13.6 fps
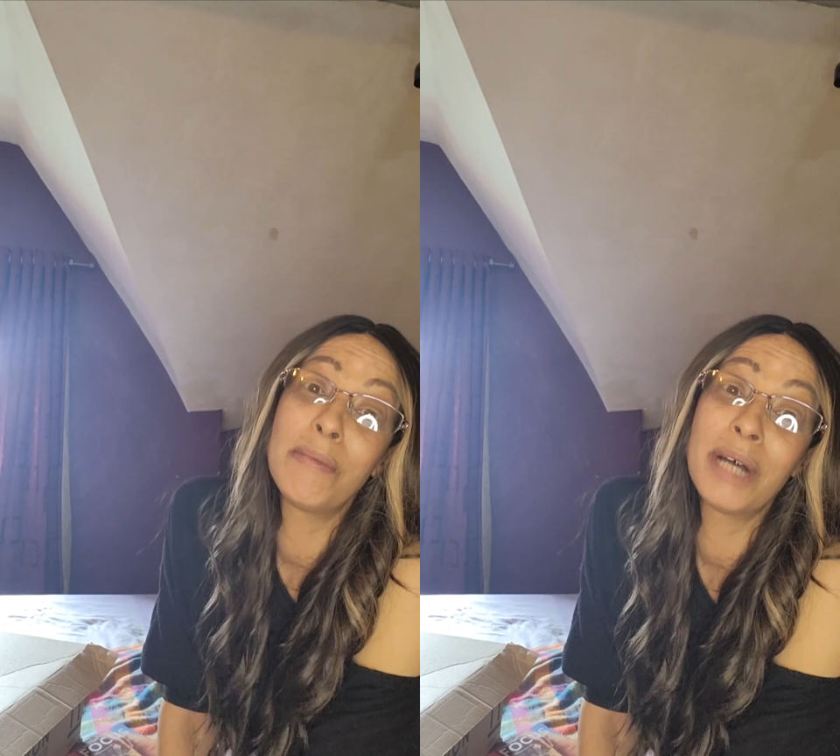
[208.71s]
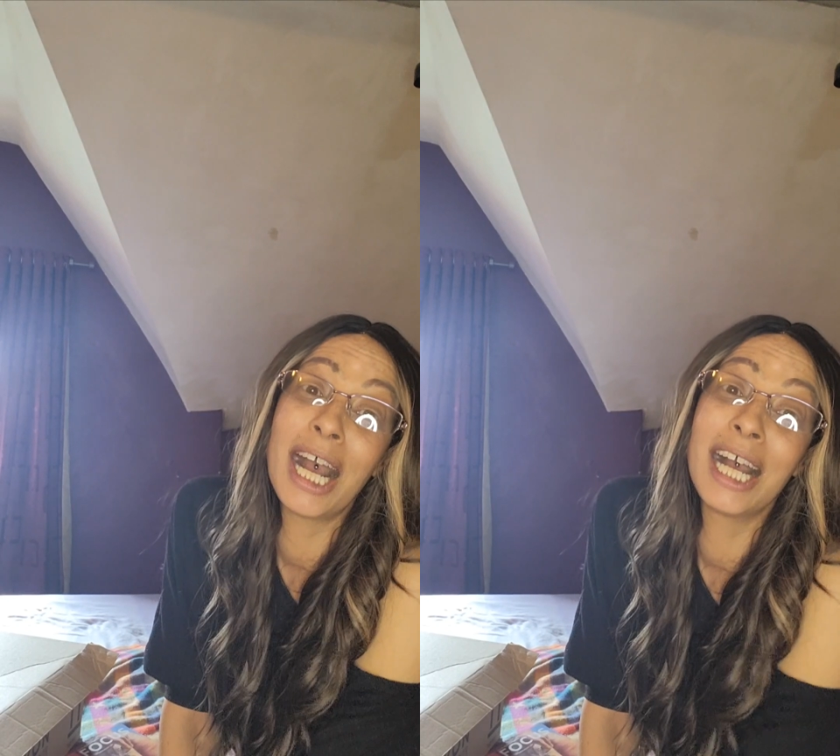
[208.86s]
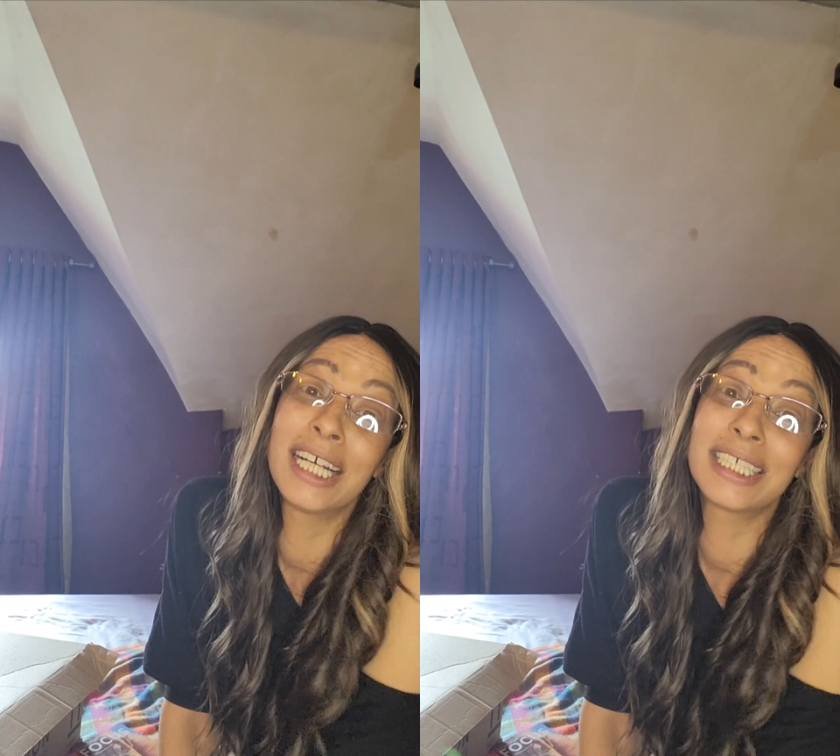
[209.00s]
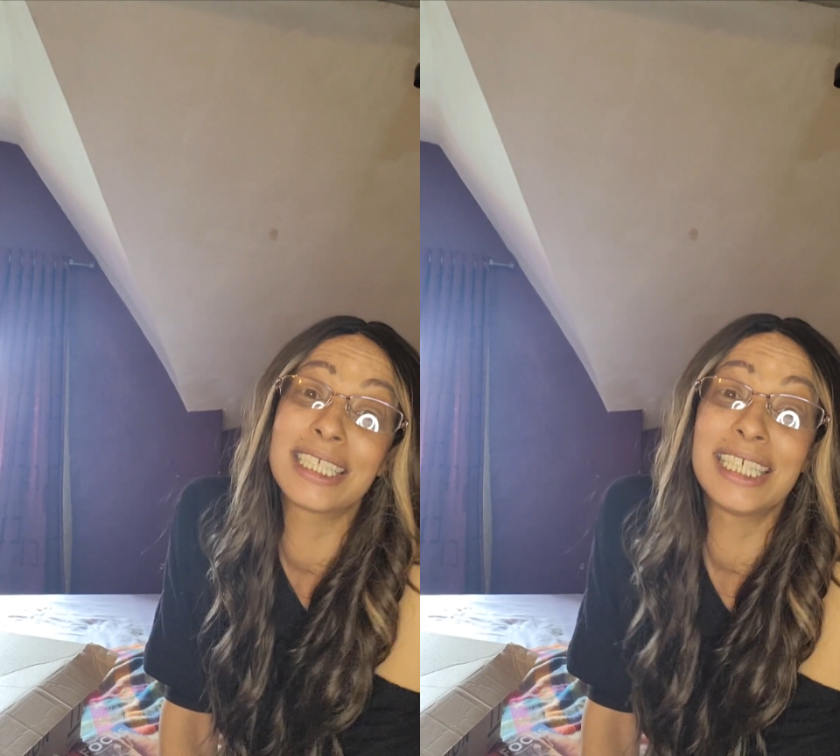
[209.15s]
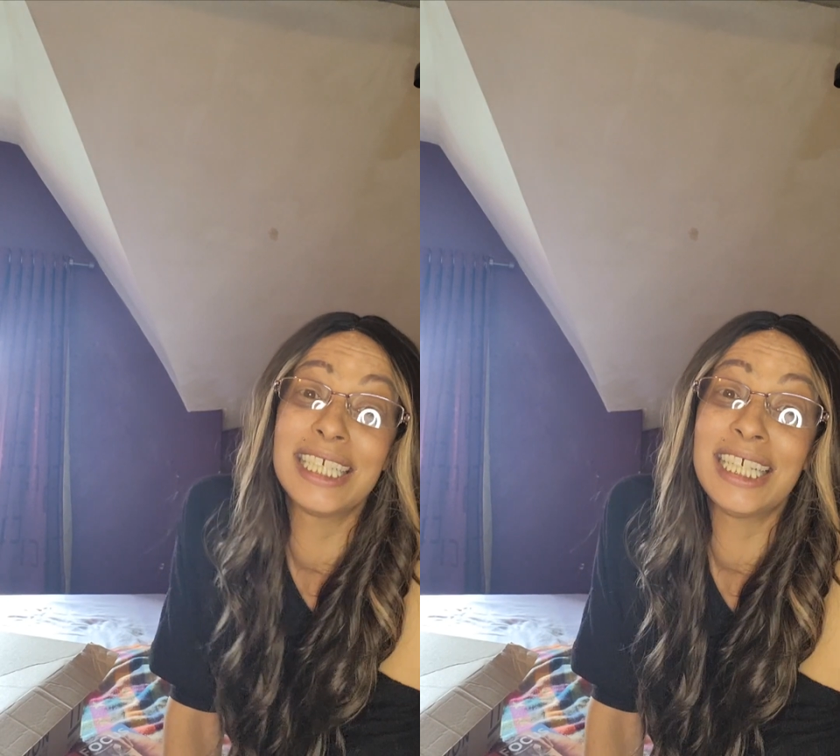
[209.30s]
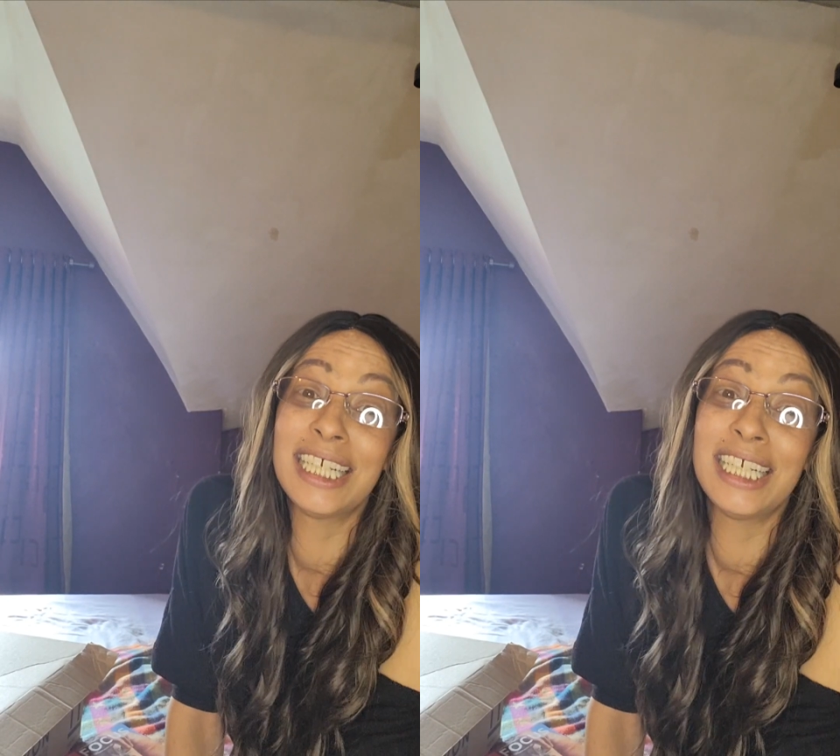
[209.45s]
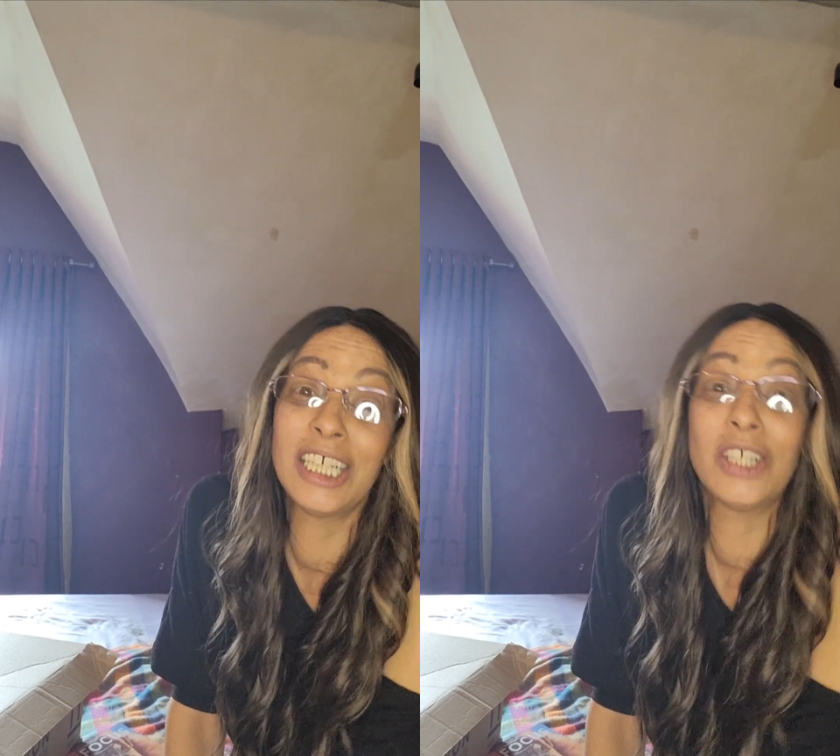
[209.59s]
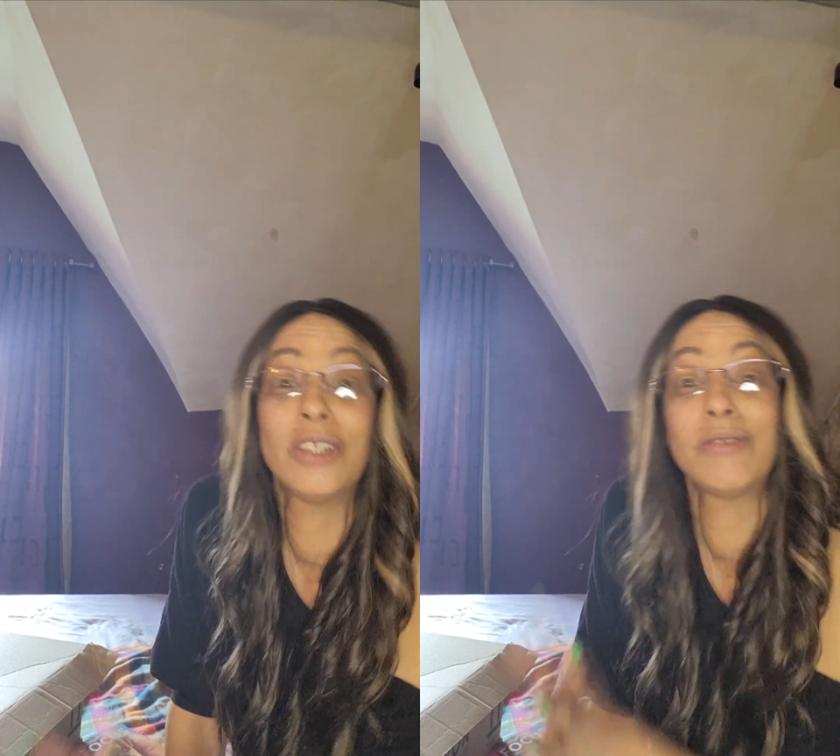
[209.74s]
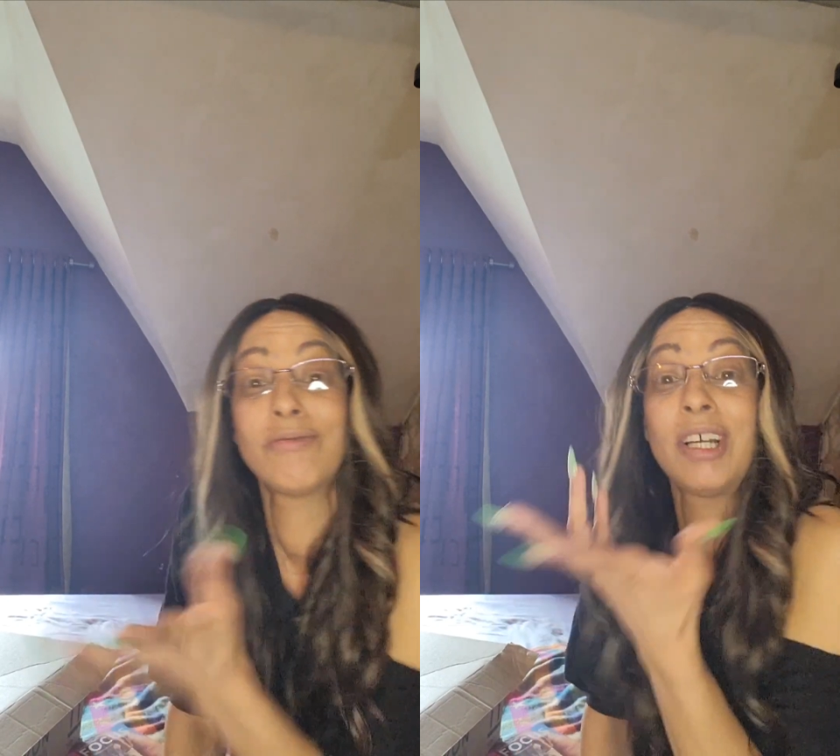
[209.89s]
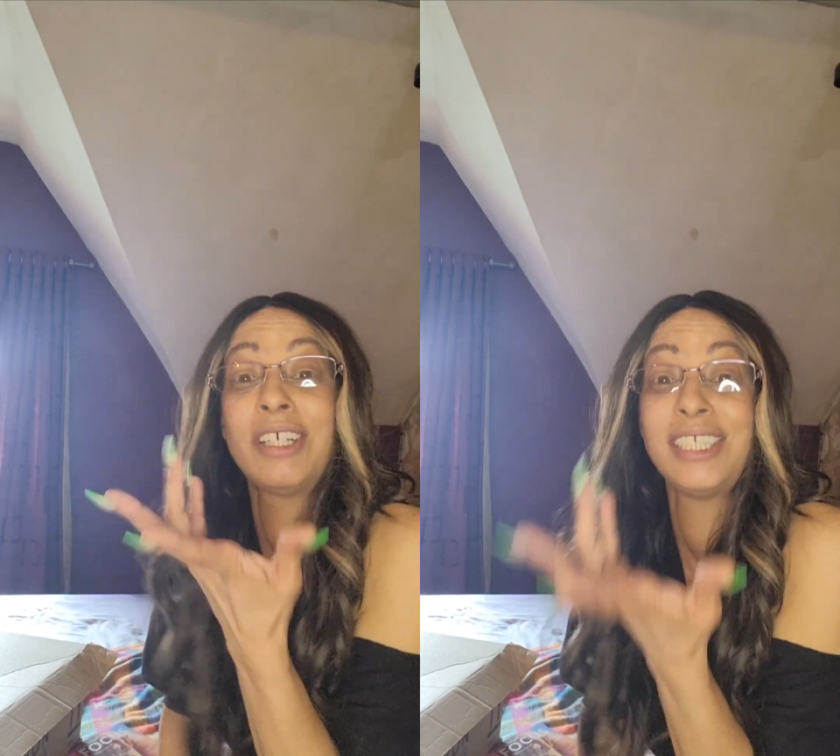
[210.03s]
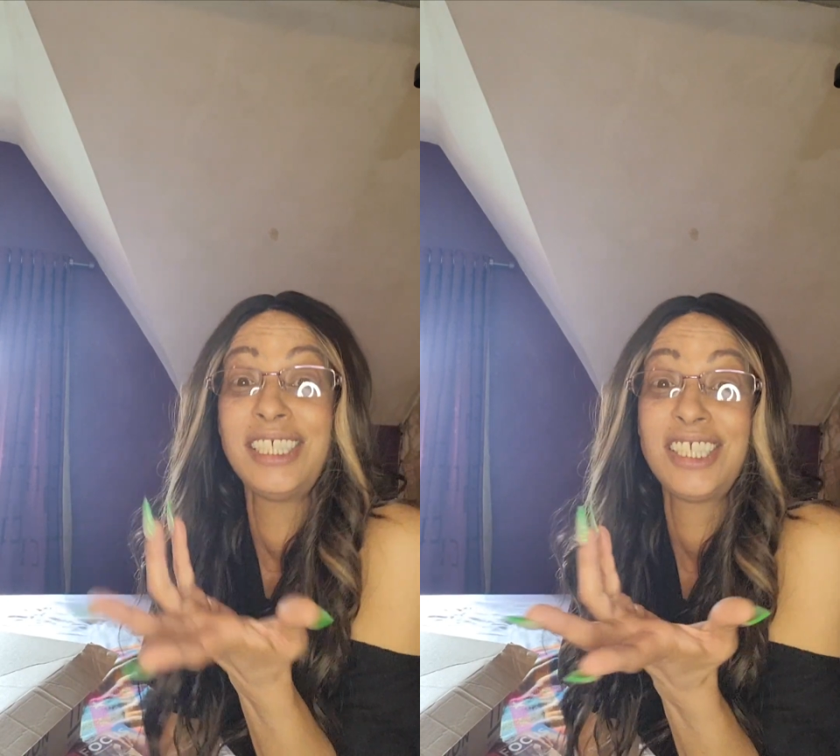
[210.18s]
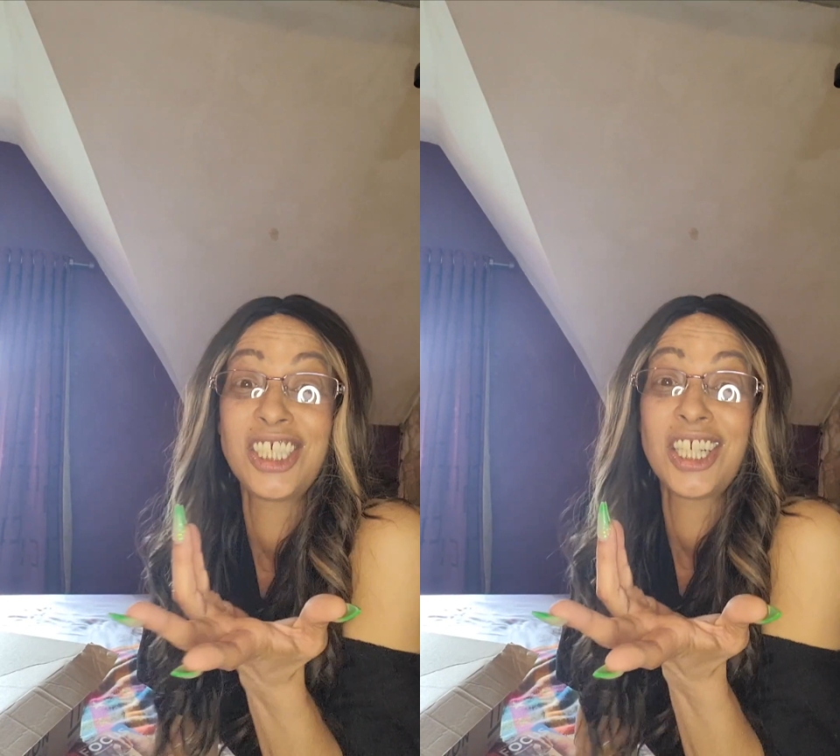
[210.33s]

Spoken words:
but actually I need